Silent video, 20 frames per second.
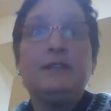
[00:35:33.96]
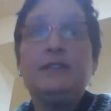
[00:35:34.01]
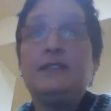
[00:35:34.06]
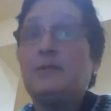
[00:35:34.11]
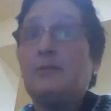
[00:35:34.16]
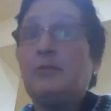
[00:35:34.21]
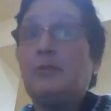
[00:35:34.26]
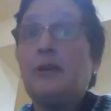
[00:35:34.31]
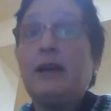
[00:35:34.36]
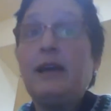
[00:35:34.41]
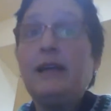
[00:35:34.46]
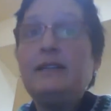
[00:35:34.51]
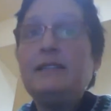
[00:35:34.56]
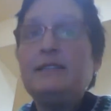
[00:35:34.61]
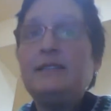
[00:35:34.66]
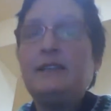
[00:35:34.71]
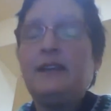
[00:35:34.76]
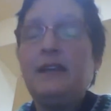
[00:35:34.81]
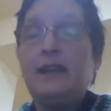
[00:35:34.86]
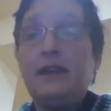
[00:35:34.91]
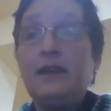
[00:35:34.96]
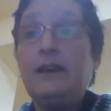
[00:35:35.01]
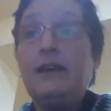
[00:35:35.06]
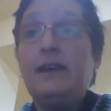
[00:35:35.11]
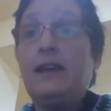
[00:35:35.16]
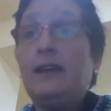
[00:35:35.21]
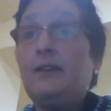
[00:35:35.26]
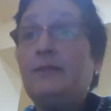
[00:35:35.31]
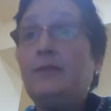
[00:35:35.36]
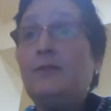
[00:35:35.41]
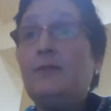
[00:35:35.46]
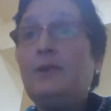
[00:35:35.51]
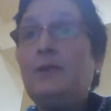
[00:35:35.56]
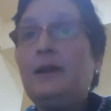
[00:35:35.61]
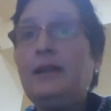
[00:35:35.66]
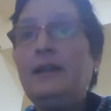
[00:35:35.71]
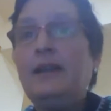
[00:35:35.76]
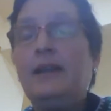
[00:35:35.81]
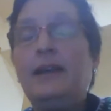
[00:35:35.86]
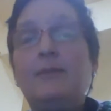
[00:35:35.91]
really surprised
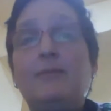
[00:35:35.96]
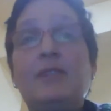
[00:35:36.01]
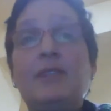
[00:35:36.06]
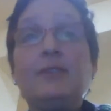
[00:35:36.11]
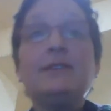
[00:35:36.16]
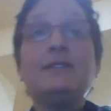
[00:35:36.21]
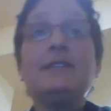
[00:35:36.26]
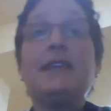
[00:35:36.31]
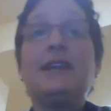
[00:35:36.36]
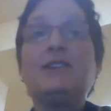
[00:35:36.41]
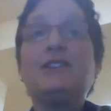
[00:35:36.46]
everyone, but there is